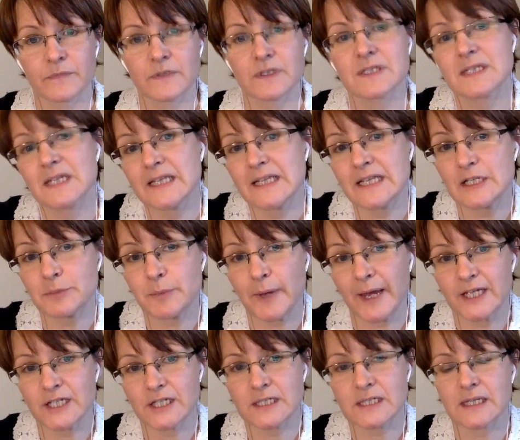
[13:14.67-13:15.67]
You see these
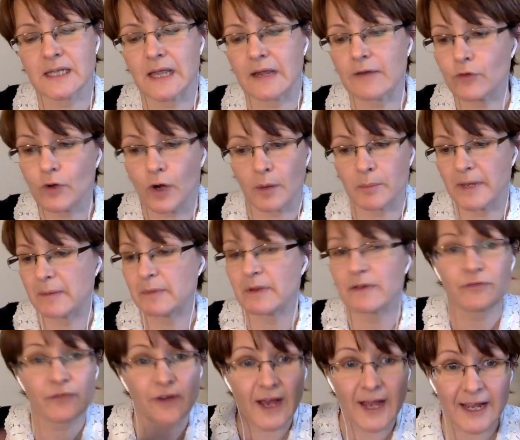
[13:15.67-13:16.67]
patients and they've got maybe
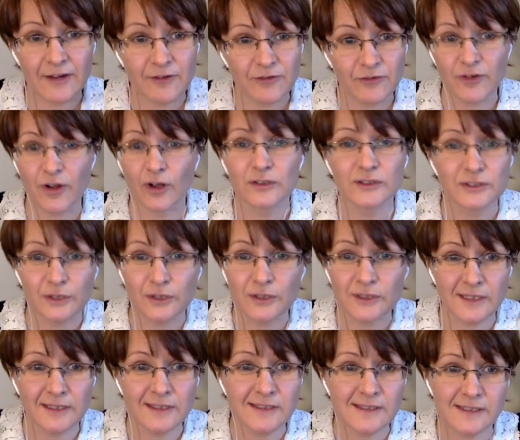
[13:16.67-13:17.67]
five
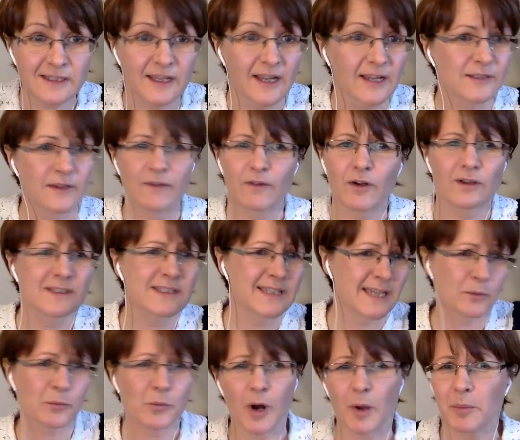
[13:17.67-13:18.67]
consultants. They've got
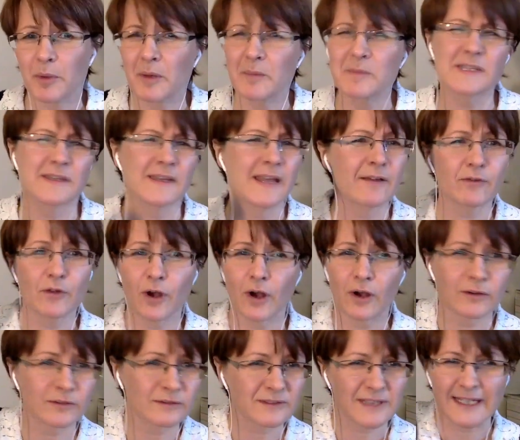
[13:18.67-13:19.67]
skin problems and they've
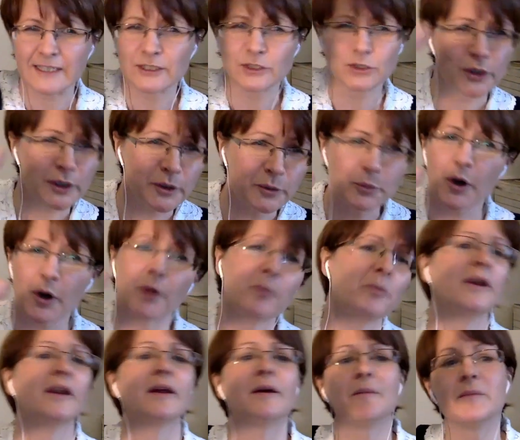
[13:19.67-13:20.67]
got like joint
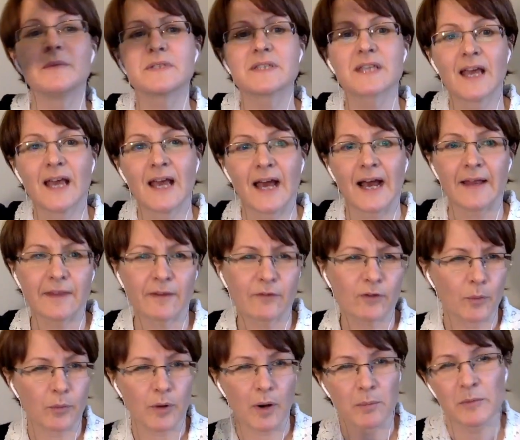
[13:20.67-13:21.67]
problems and they've
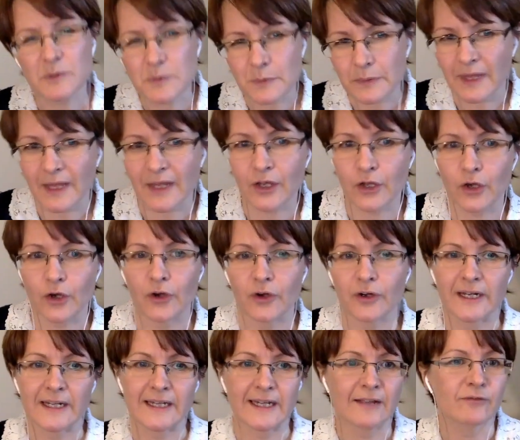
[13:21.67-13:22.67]
got problems with their
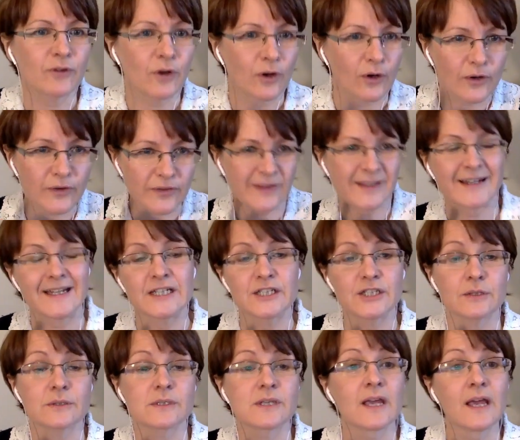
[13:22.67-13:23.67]
gut and they've got other
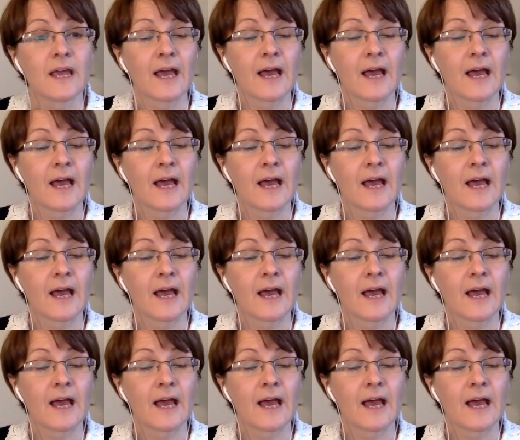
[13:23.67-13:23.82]
issues.